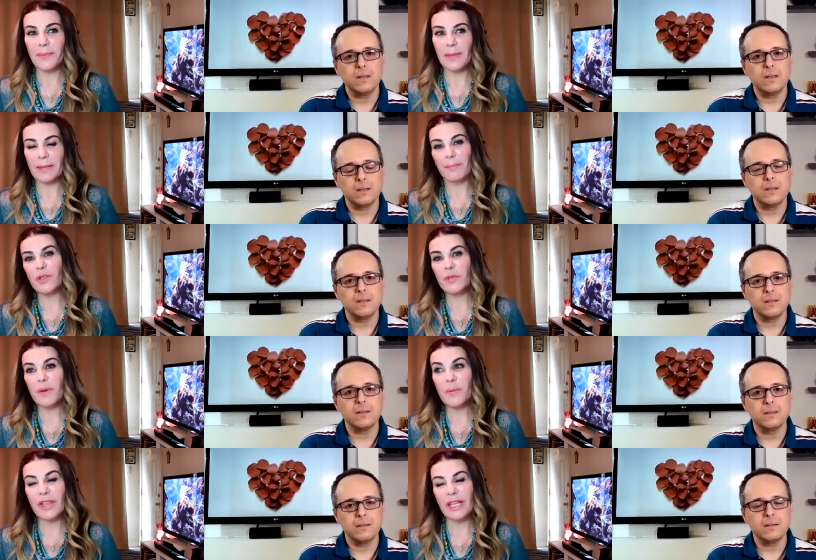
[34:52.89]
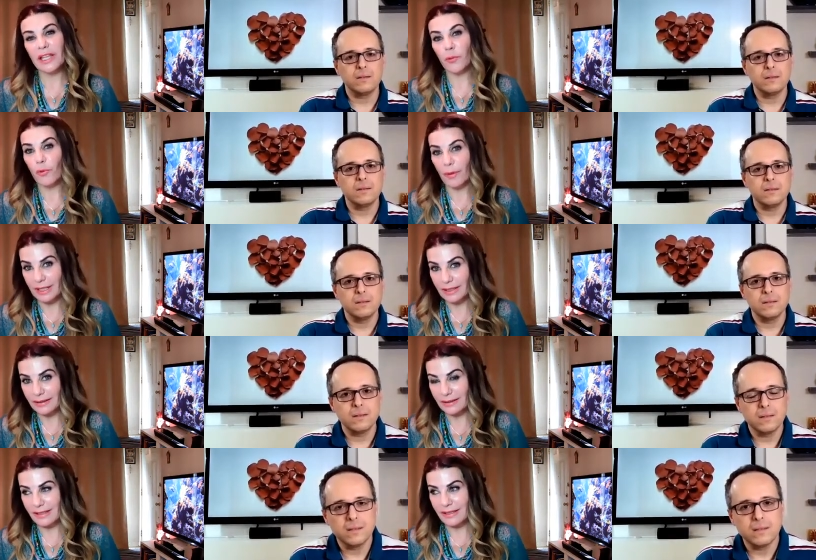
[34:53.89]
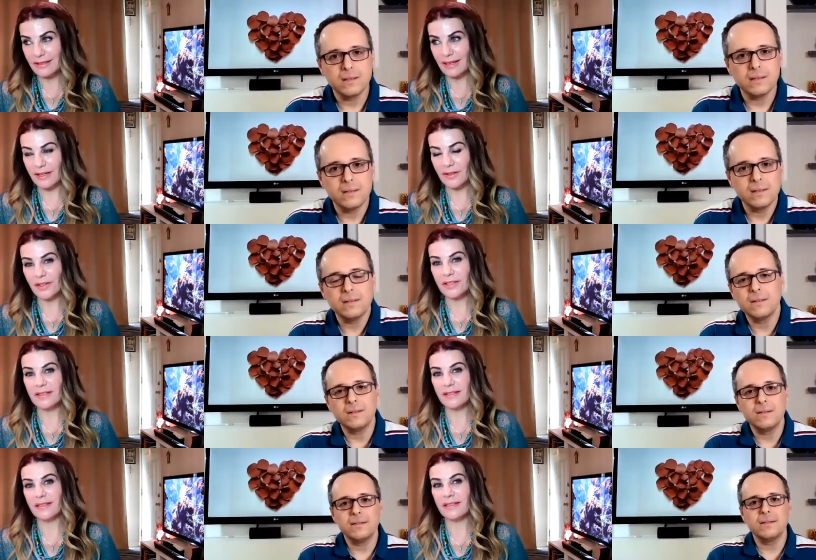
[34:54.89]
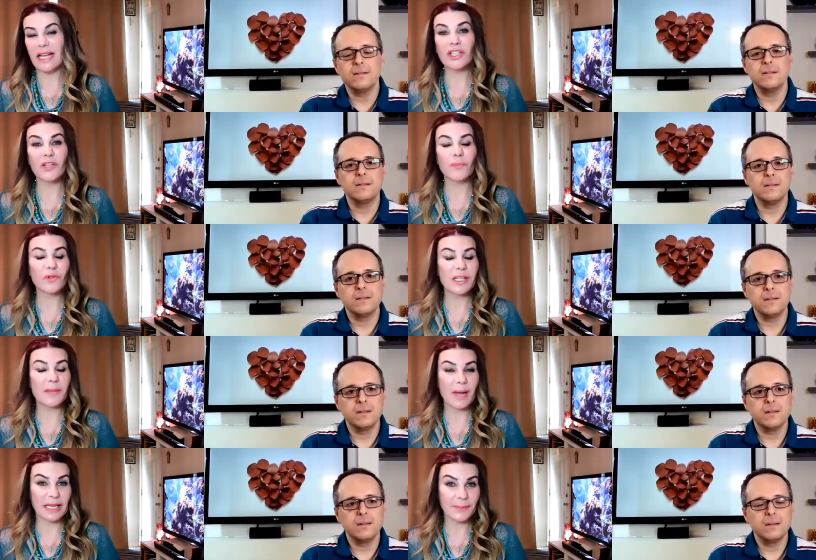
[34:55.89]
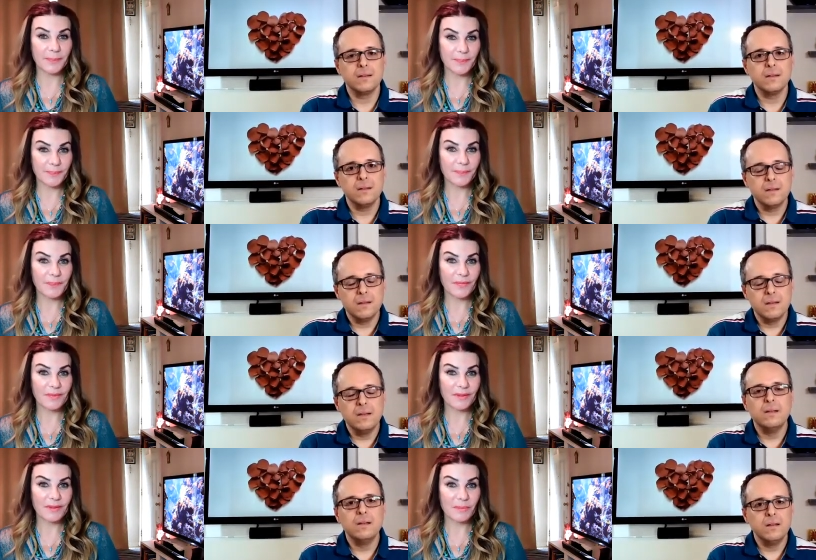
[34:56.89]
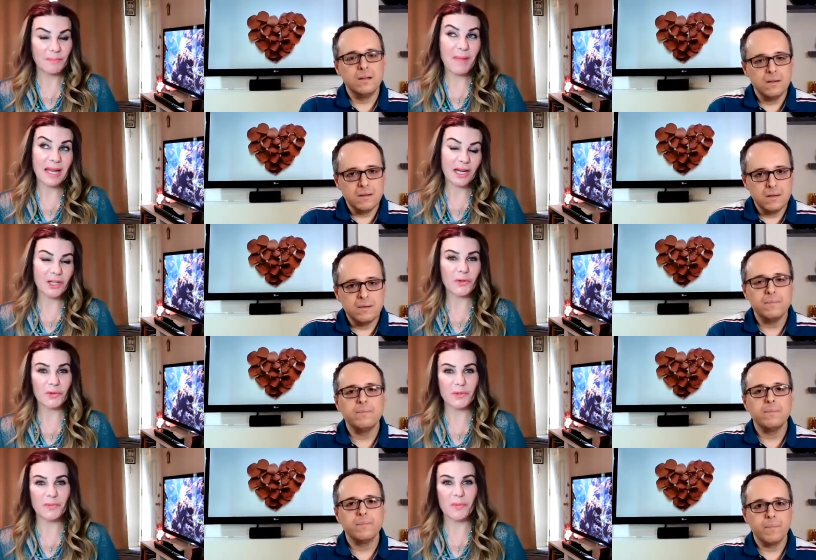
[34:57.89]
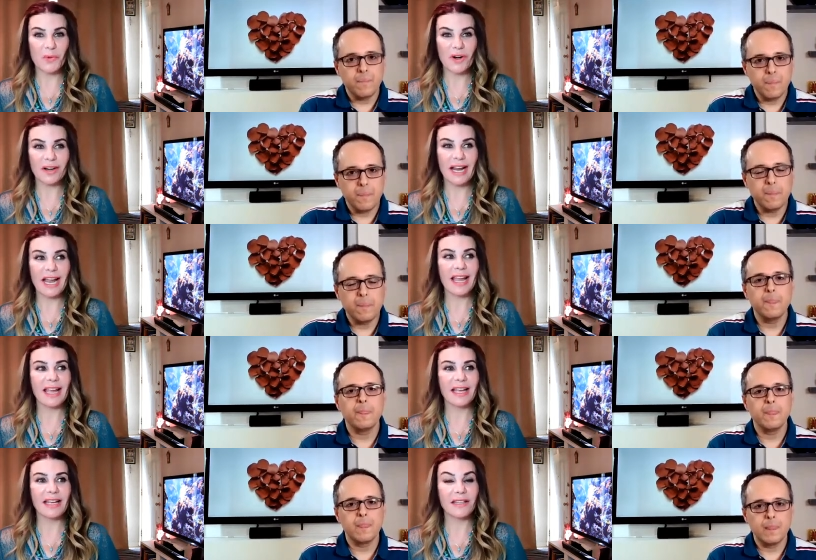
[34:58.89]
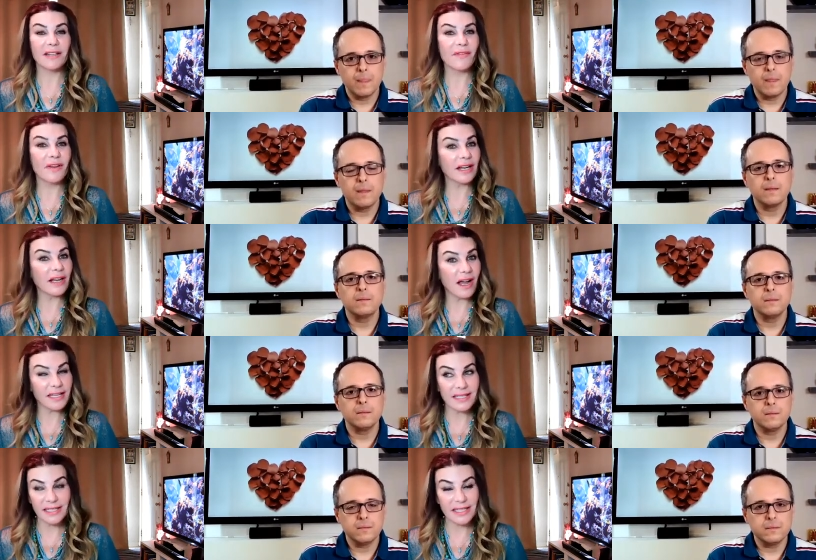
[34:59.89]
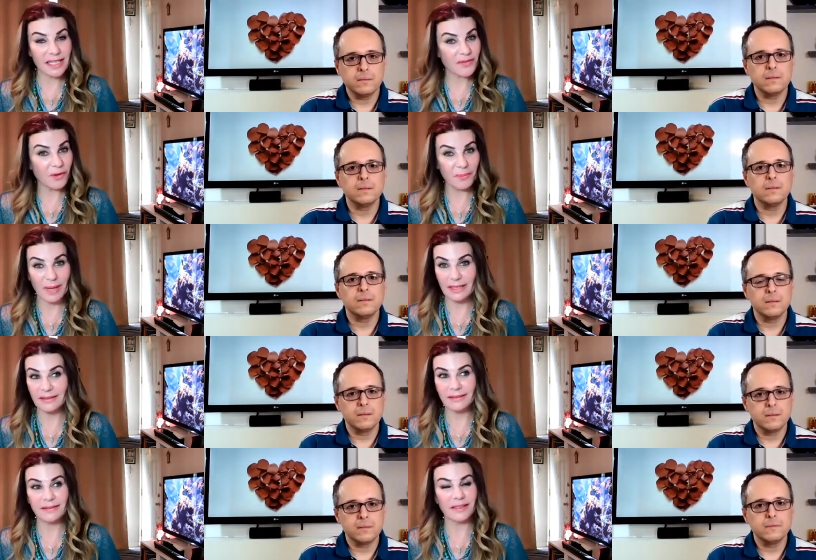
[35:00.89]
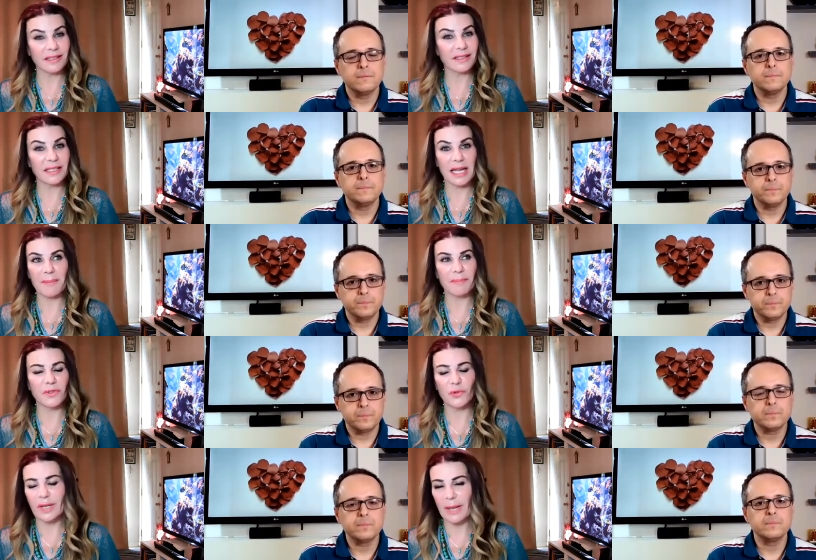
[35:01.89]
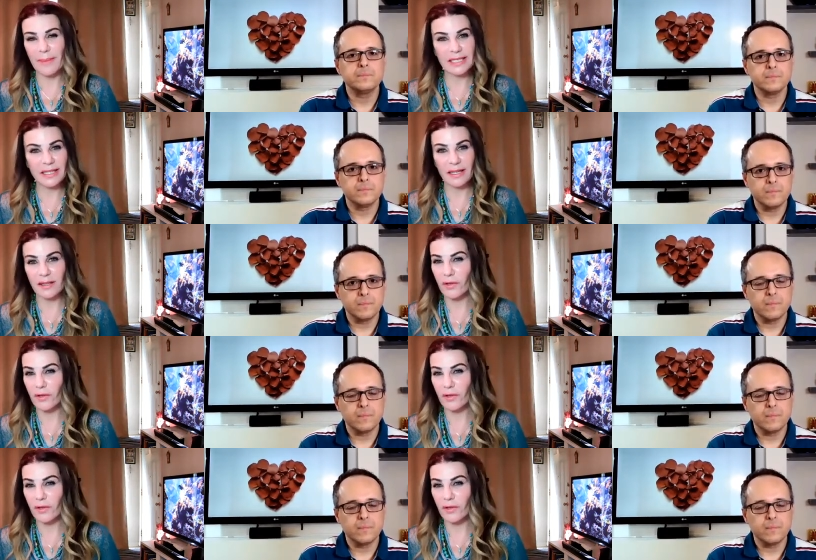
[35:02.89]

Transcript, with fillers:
Speaker 1: but most people think they're women that uh, narcissists. It's actually mostly men. Men are known to be more, and they're very high successful men. They're doing amazing in their